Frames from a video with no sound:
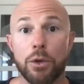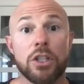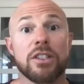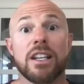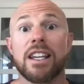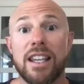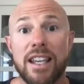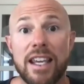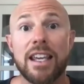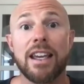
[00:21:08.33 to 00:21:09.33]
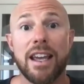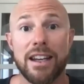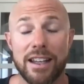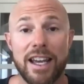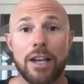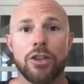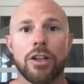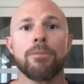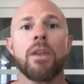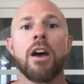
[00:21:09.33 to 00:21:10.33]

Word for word: which is a key indication